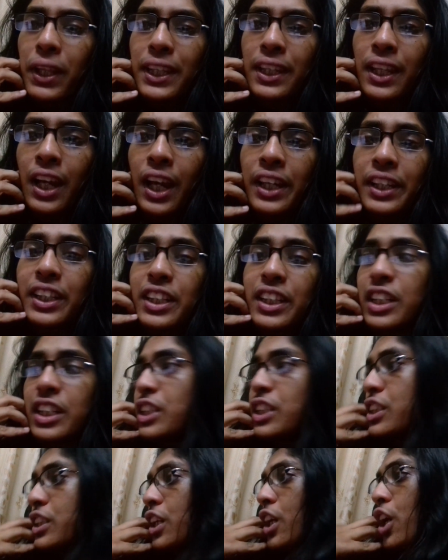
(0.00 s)
at night. It
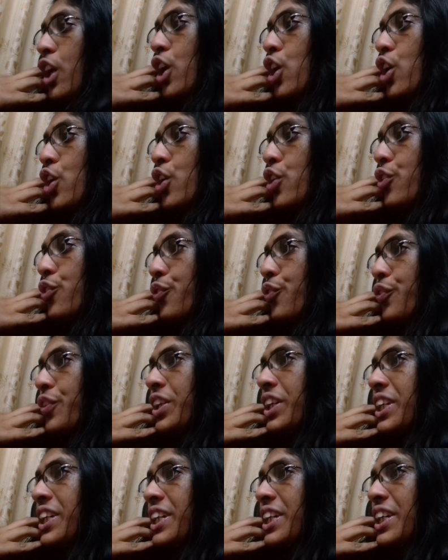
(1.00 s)
is
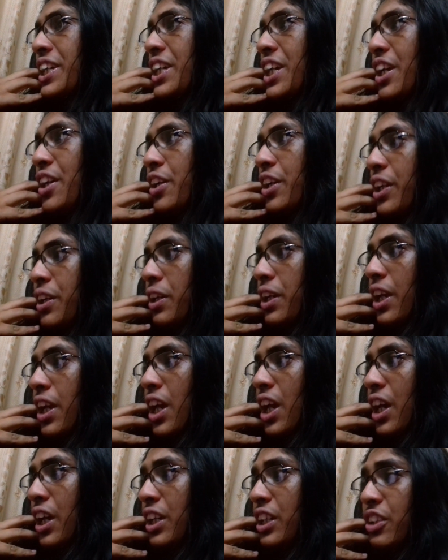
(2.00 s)
3
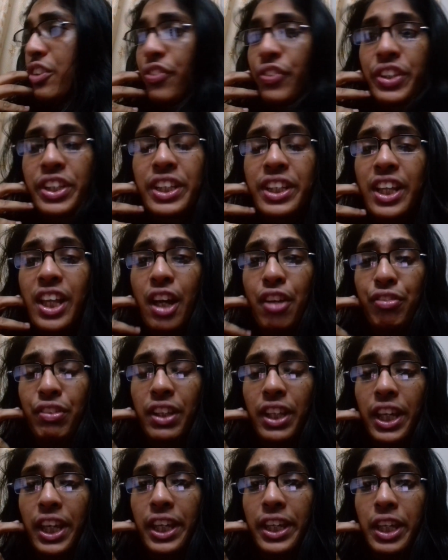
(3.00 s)

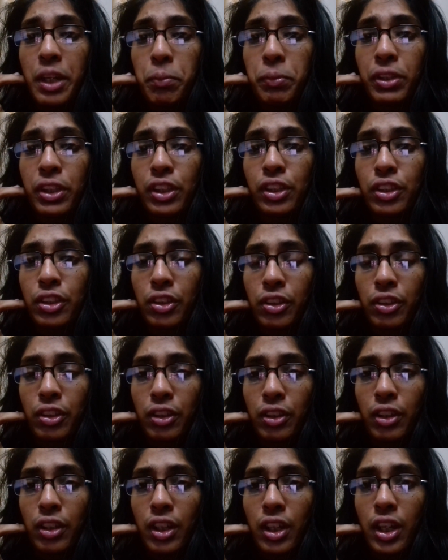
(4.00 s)
3:11 a.m. here,
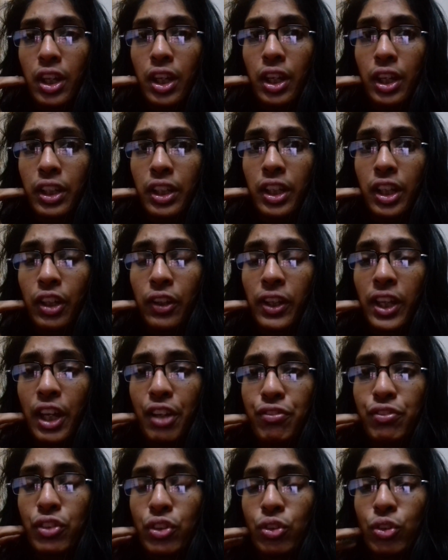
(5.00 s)
and I'll
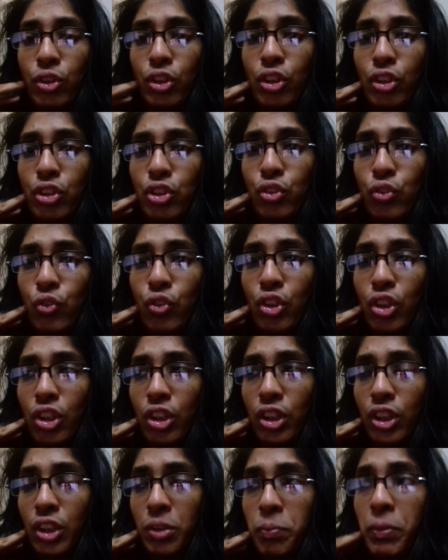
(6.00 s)
have to go to
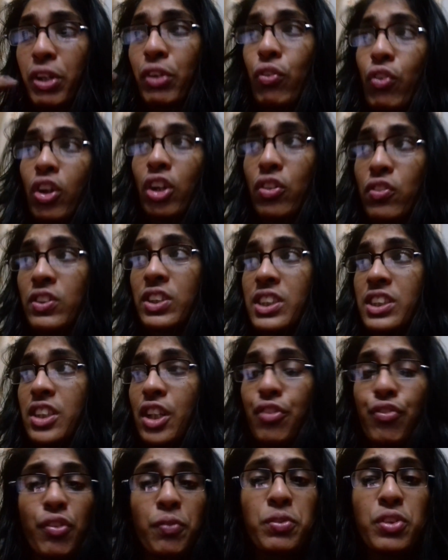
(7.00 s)
work. My work will
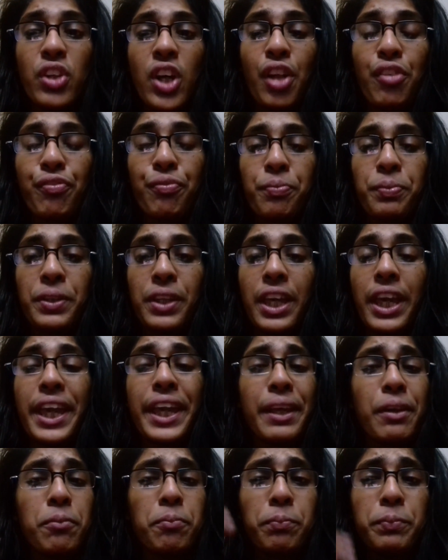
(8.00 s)
start from 12
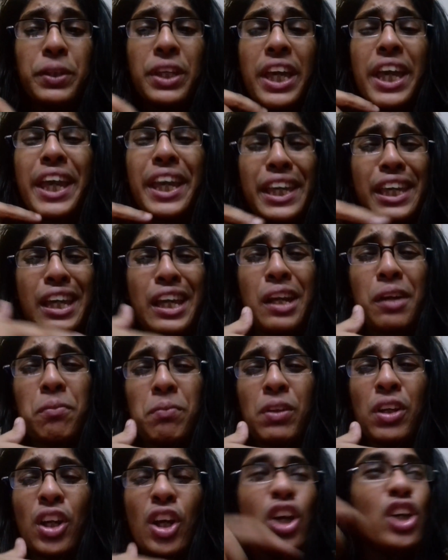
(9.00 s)

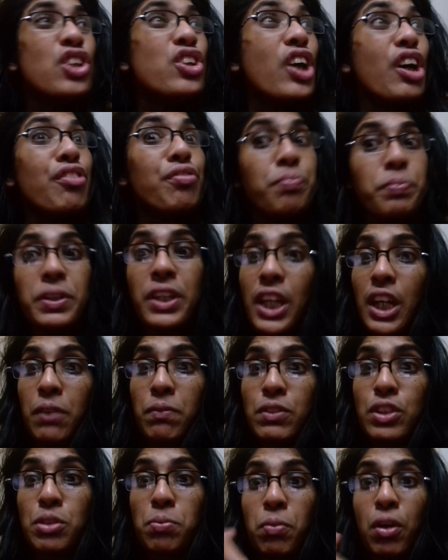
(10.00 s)
a.m. 12
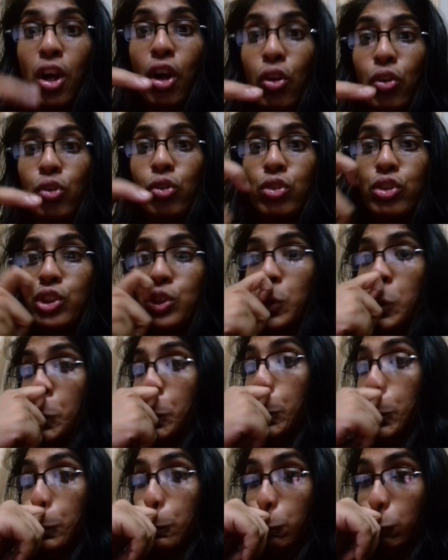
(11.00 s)
p.m. tomorrow,
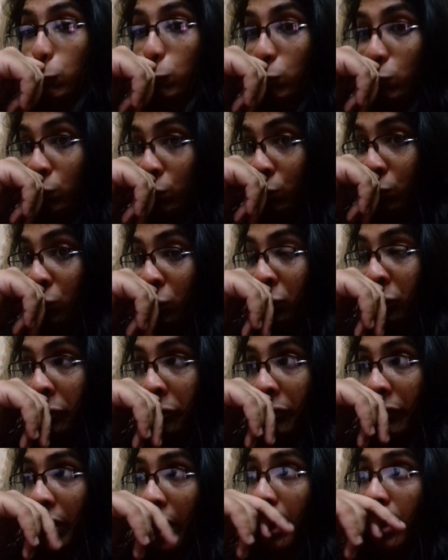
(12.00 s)
so
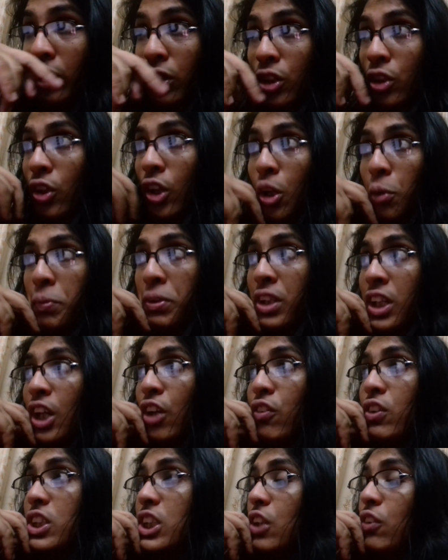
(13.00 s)
I don't know how many
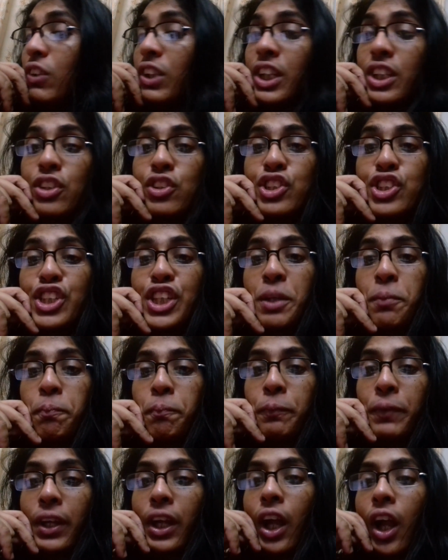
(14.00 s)
hours I will get to sleep.